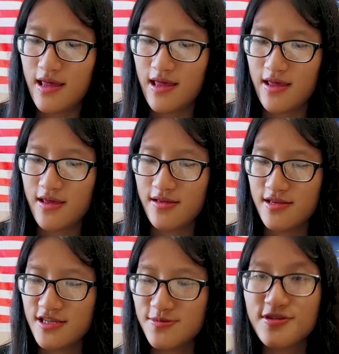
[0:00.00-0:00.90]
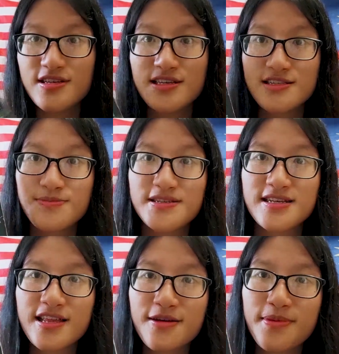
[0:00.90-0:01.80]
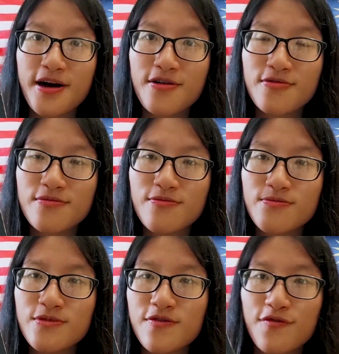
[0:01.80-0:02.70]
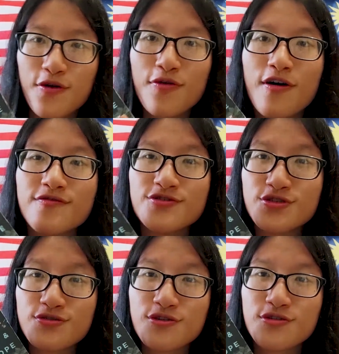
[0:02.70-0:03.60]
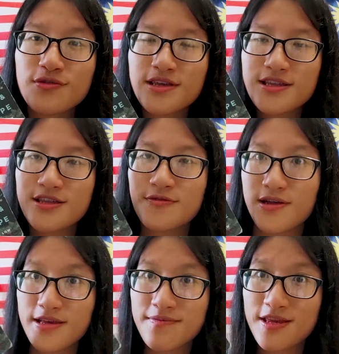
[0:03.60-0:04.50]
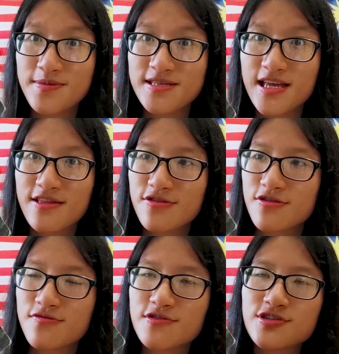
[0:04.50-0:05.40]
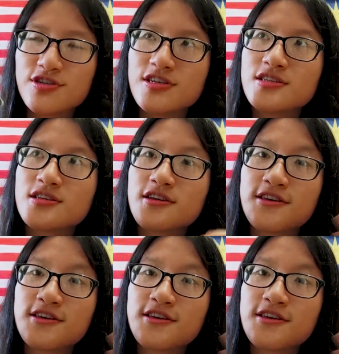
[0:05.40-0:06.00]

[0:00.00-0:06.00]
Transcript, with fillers: and this book is basically about the role of Jho Low in the one M D B scandal, which is a